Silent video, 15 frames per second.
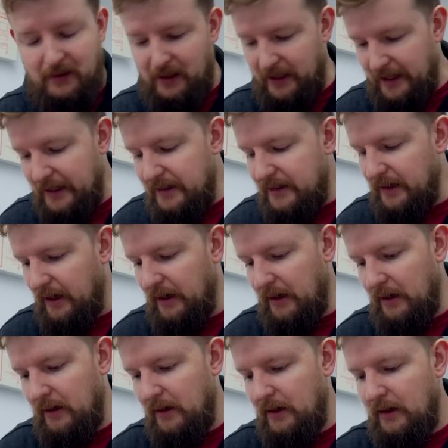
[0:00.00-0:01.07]
he'd
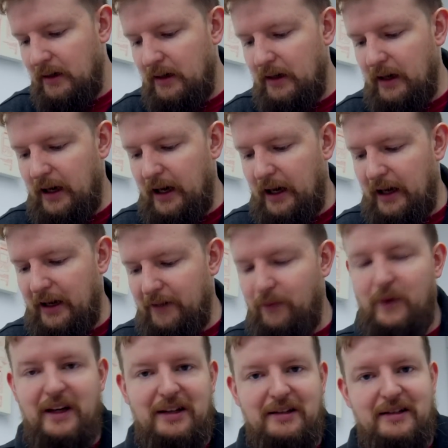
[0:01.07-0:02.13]
done, if
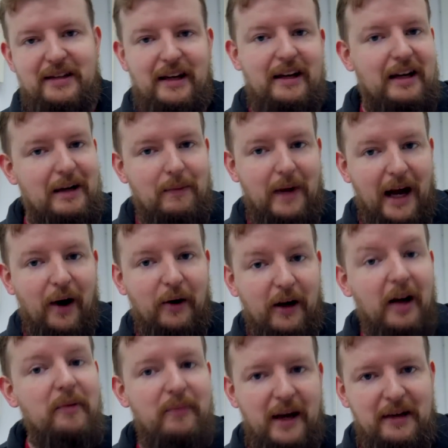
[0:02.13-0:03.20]
we can send him our
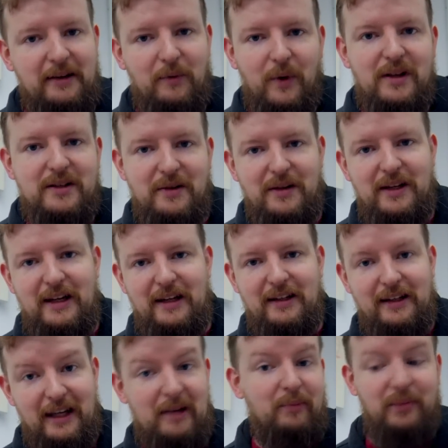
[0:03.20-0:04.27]
unpainted ones so that he can
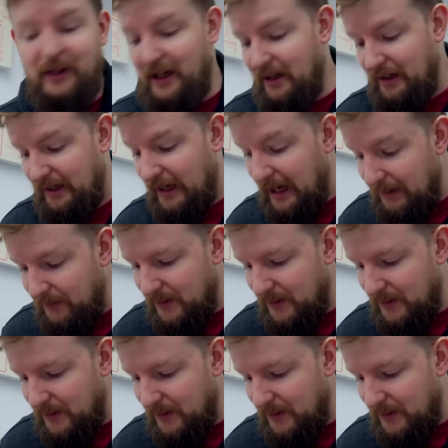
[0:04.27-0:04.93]
keep playing the game,